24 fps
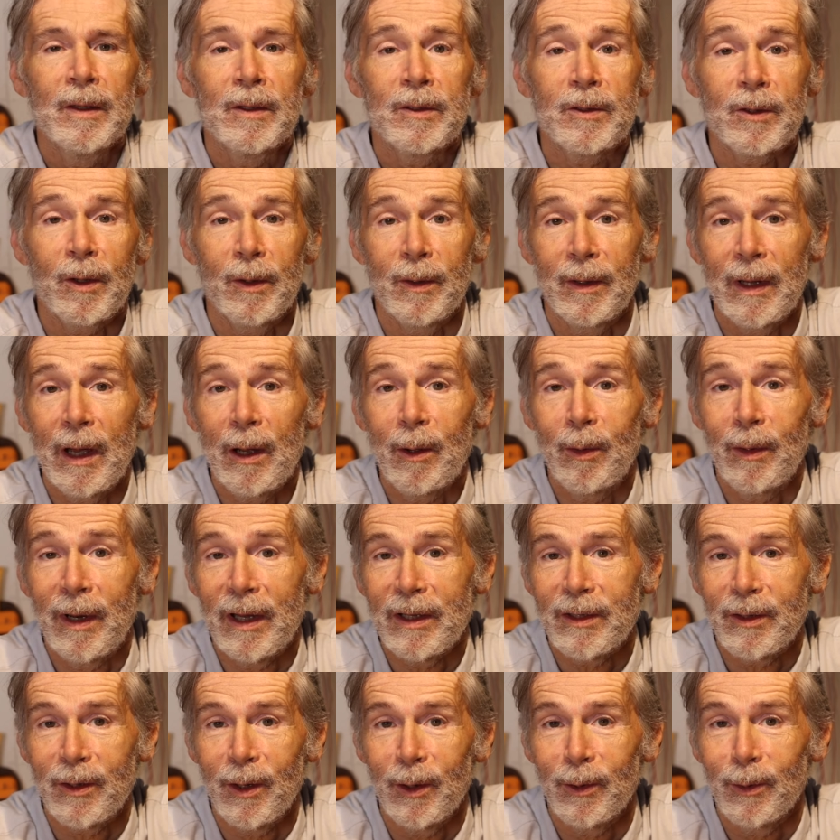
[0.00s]
So now
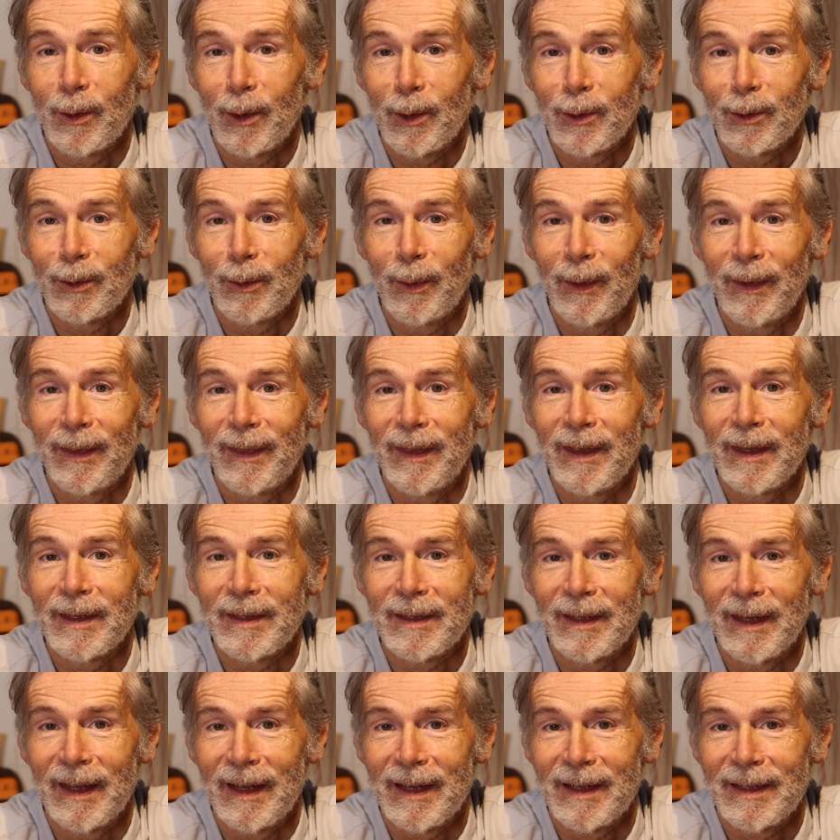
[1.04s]
let's go on with
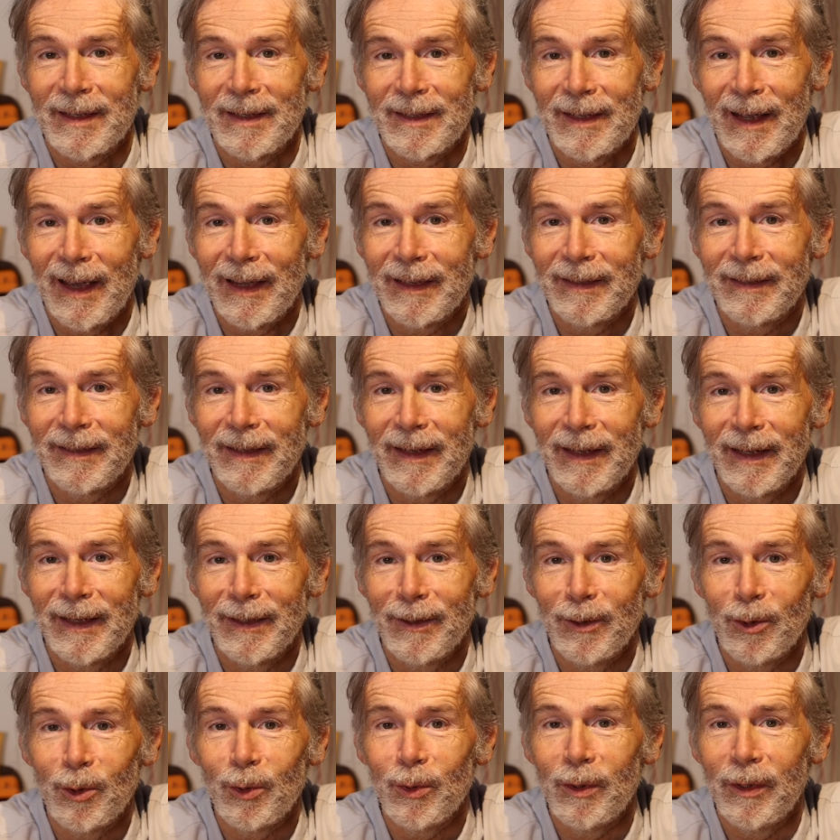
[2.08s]
this exciting
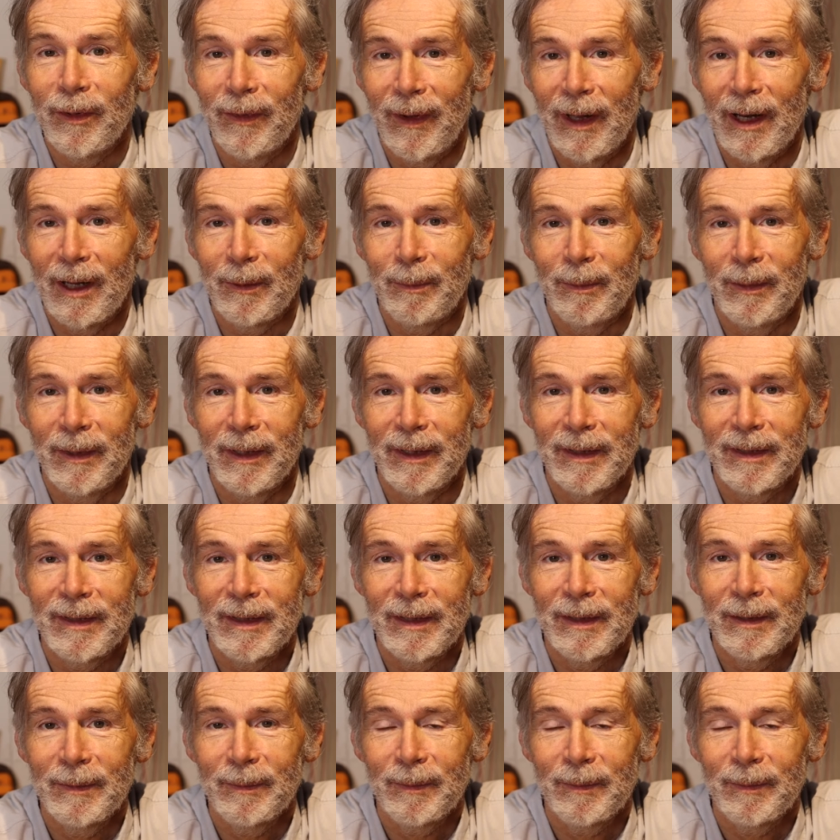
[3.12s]
new development.